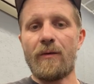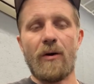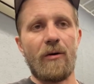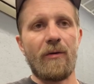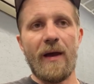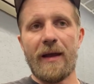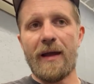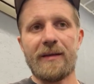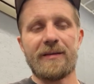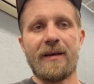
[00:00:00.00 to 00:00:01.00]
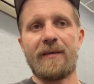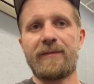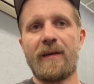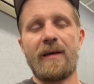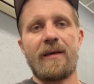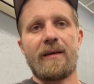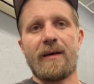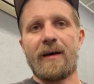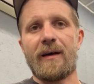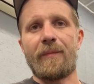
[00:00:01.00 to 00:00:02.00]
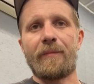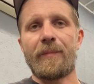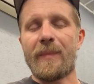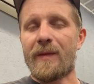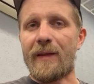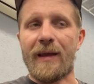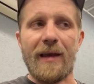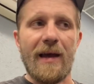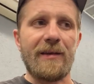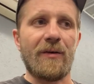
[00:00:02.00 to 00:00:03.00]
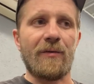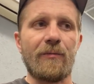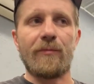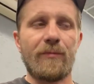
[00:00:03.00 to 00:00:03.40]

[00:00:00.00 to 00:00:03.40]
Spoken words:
all that kind of stuff. I don't,